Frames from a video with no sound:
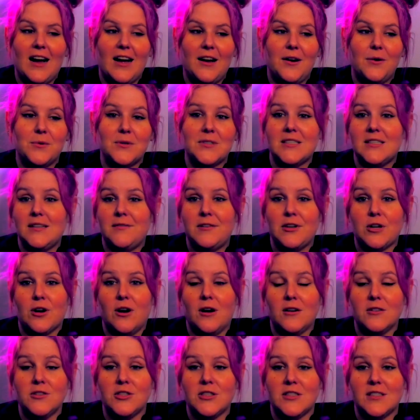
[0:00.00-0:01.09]
wasn't even
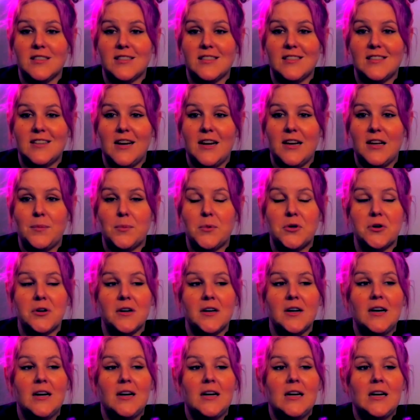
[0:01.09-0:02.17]
conscious anymore.
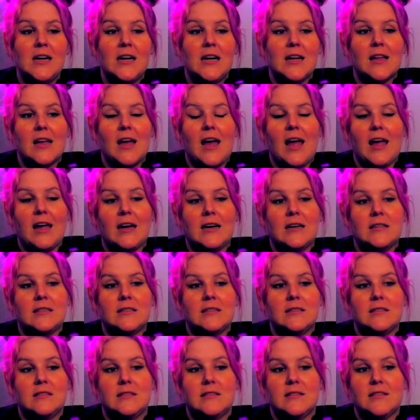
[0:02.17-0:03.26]

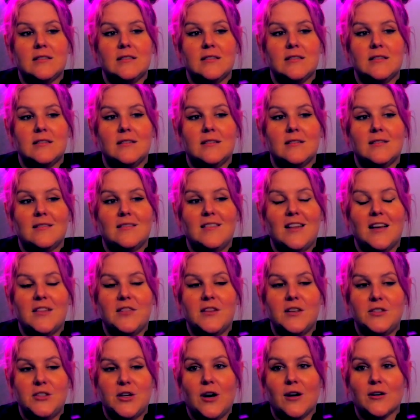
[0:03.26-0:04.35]
And then
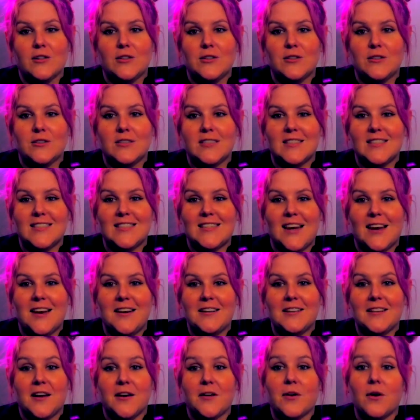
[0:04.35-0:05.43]
the doctors
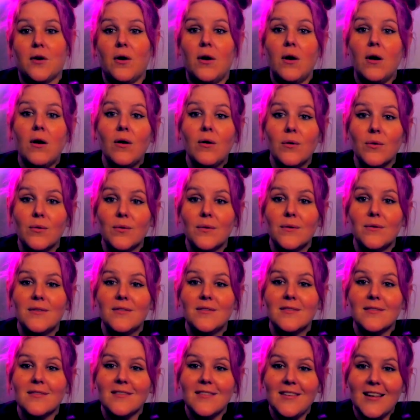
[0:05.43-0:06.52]
decided, like, oh,
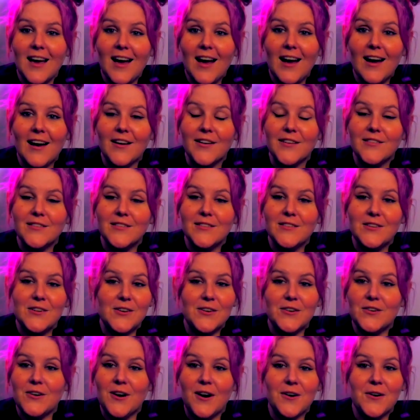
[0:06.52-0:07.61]
yeah,
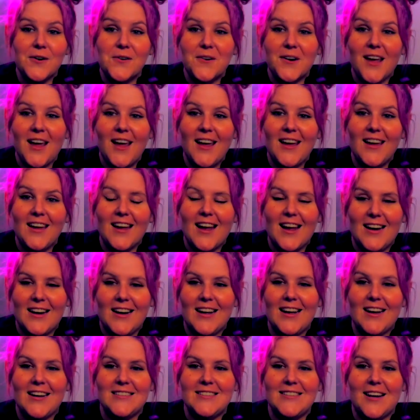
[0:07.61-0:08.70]
you're not okay. And I
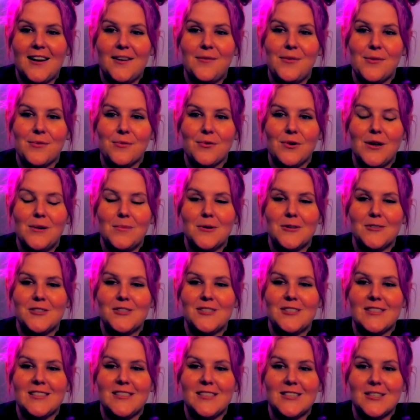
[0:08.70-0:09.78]
had to have 3
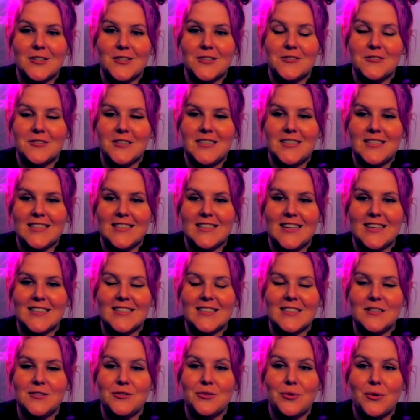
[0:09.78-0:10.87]
emergency surgeries in less
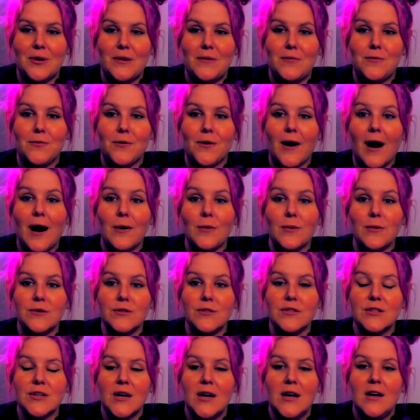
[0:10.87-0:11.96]
than 24
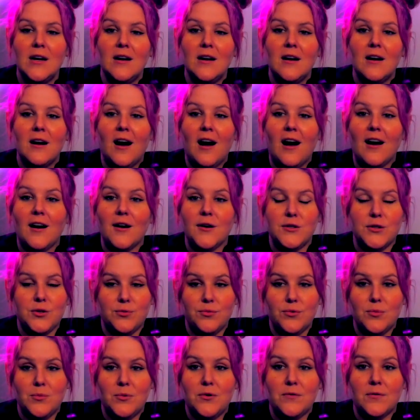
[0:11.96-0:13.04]
hours, to
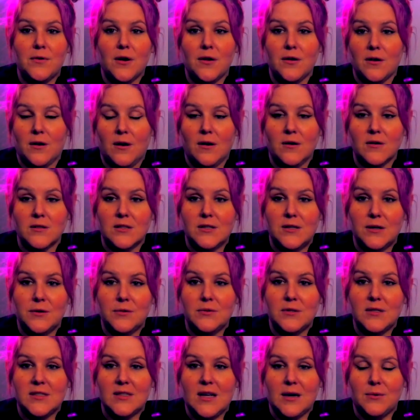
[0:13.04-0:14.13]
remove all the
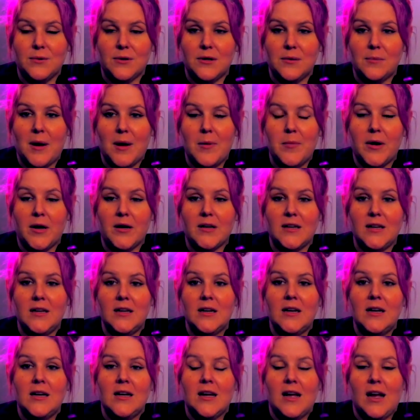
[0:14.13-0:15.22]
gallstones that were in my body
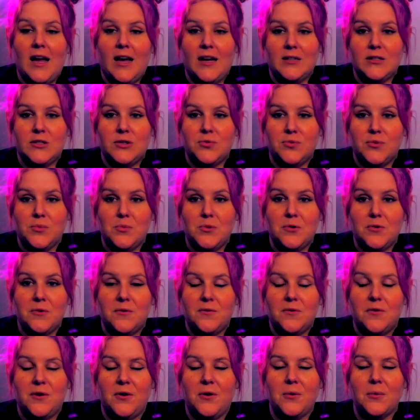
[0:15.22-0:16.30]
and to remove
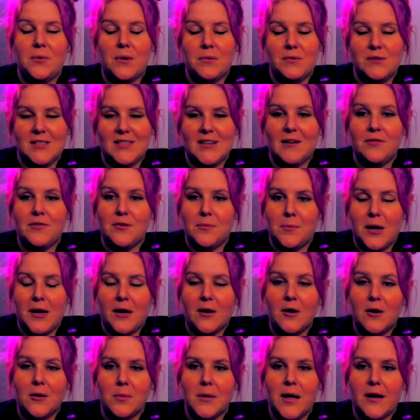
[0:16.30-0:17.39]
what was left of my
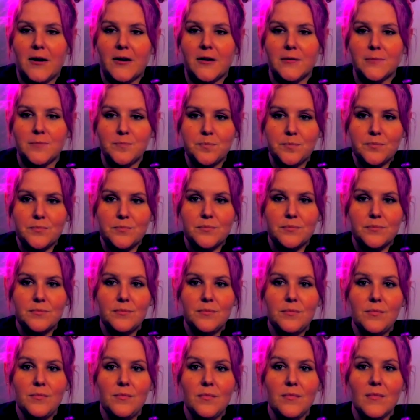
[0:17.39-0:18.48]
gallbladder.
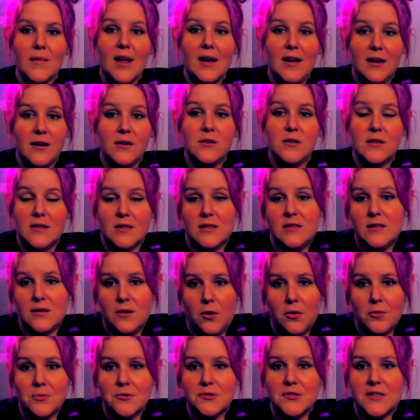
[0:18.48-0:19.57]
And it
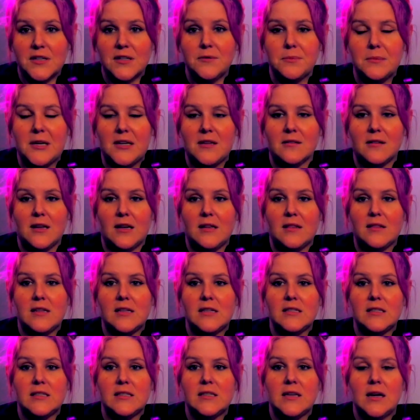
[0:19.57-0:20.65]
almost killed me. Like
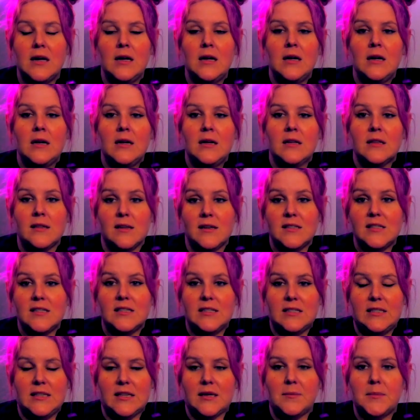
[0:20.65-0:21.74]
this
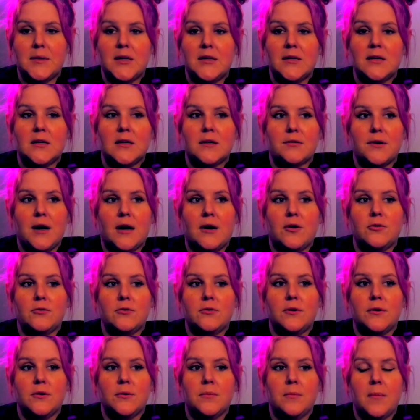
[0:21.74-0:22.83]
stigma
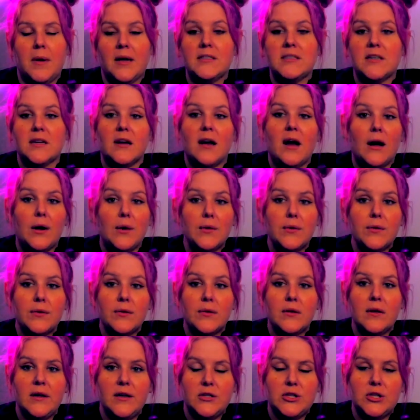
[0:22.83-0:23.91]
around mental health
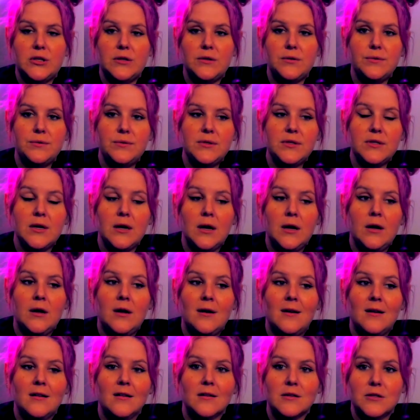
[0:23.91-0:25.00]
issues
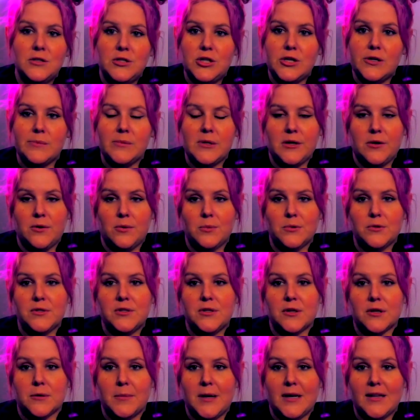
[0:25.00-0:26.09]
legitimately almost
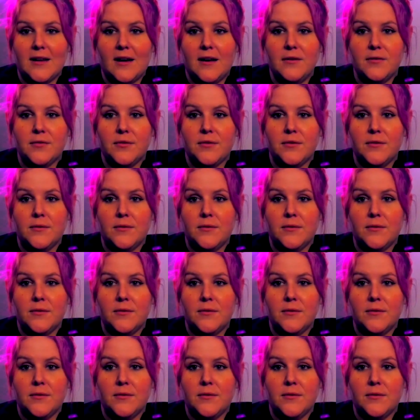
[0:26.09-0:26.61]
took my life,